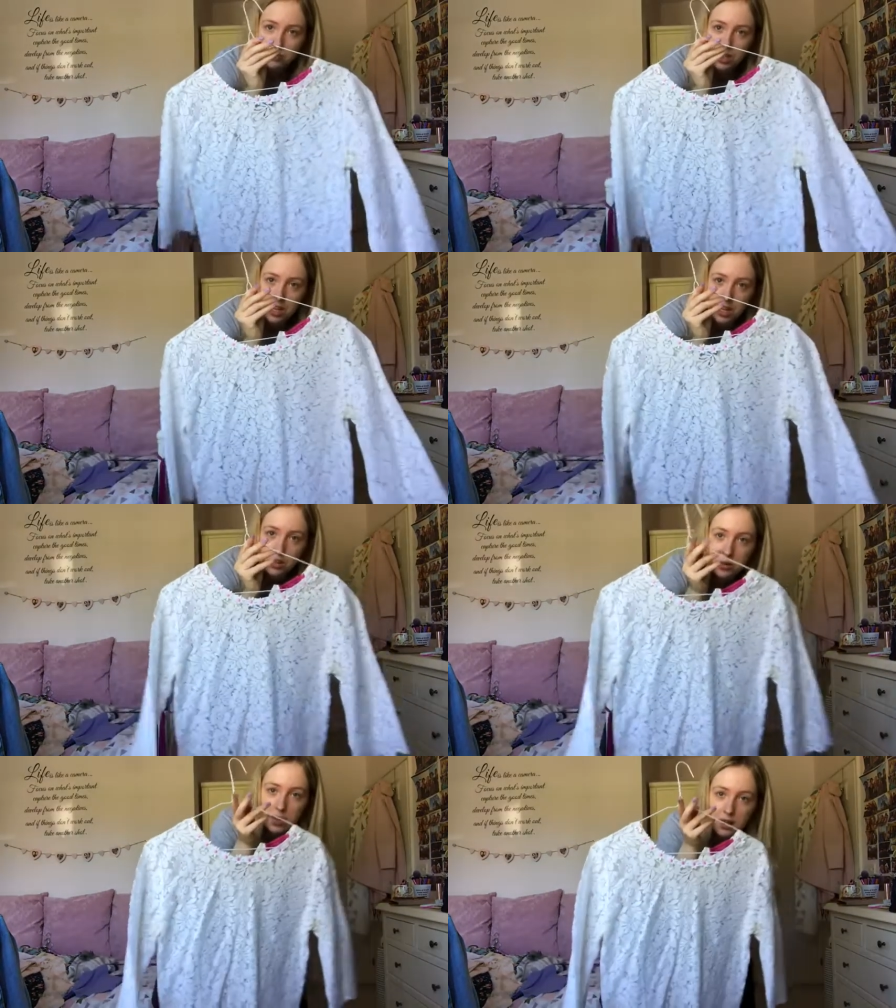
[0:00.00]
really
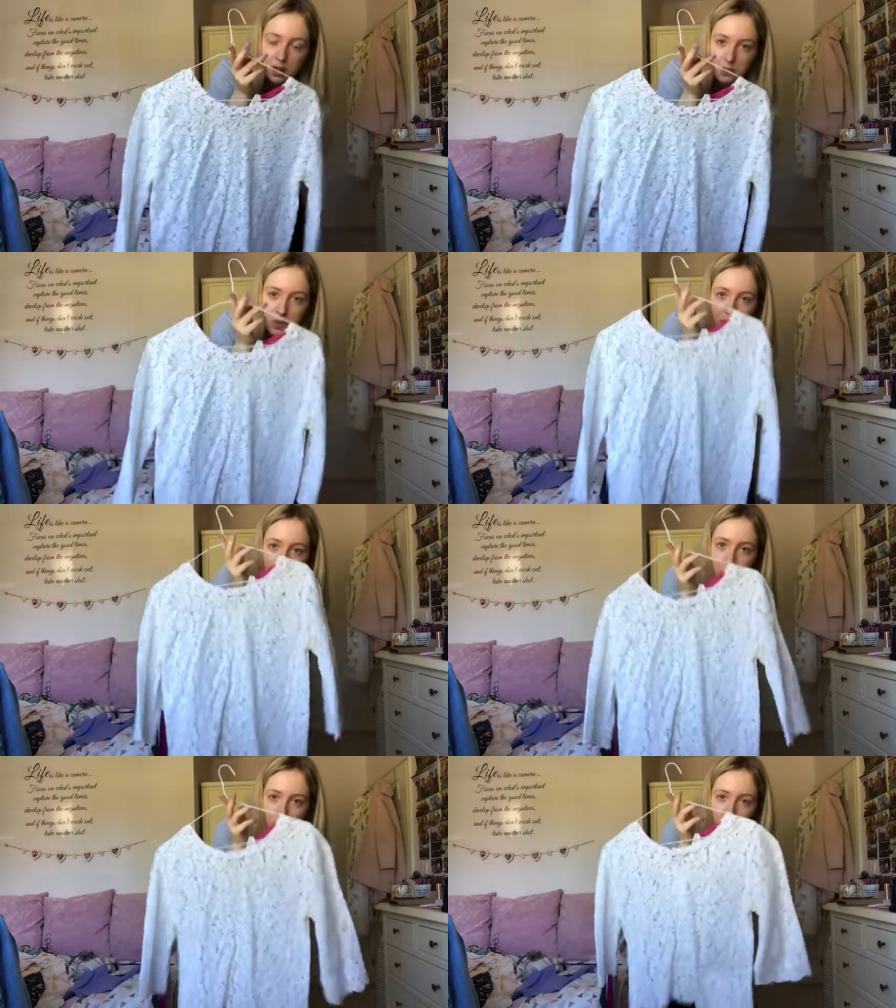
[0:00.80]
cute.
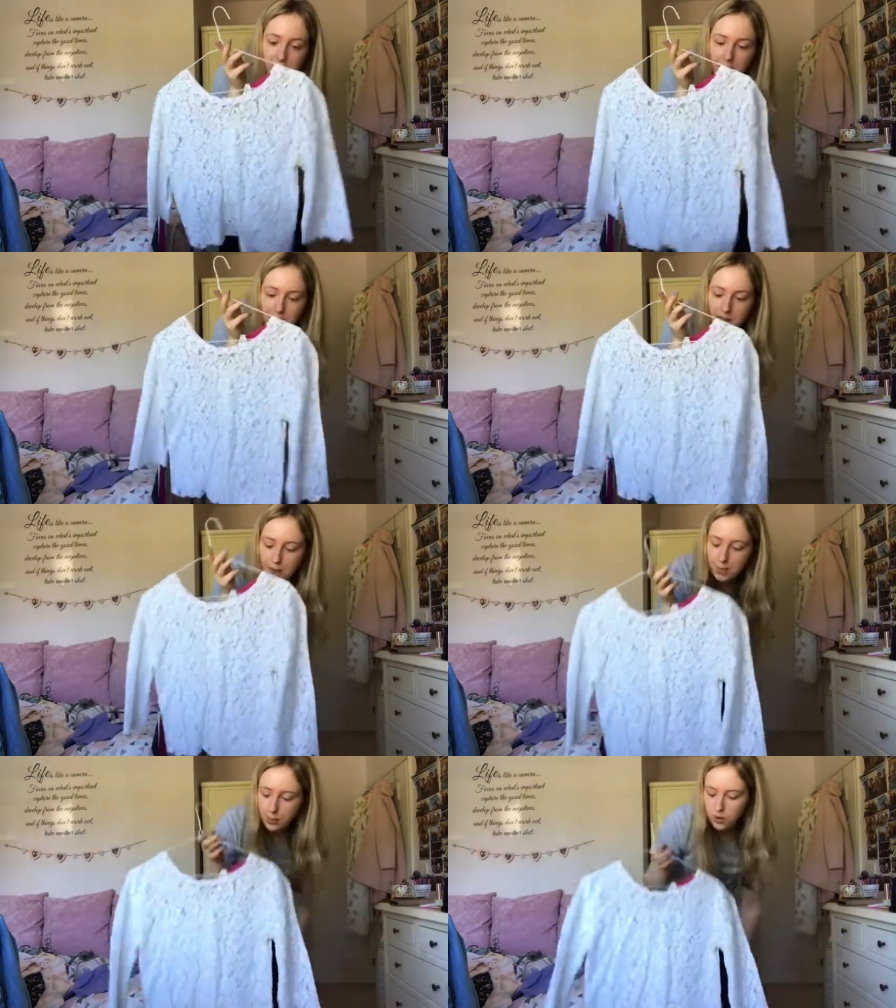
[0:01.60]
So I think I'm going to
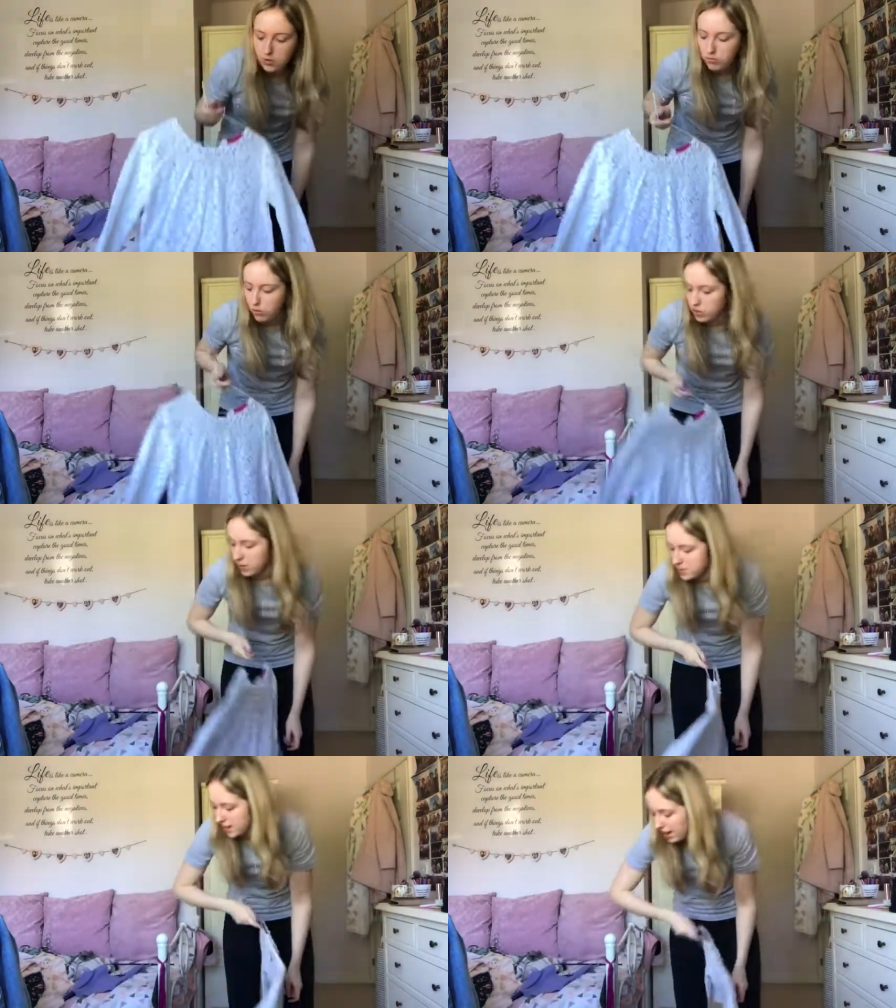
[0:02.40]
keep that one for old
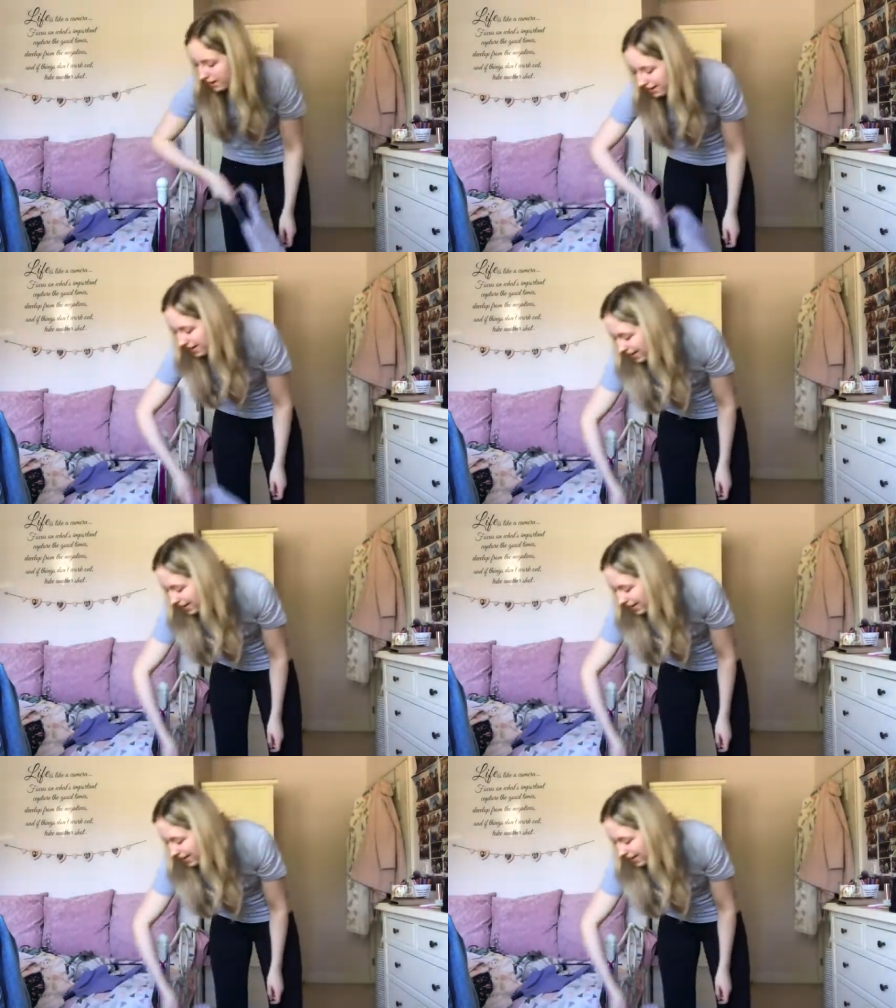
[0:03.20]
time's sake.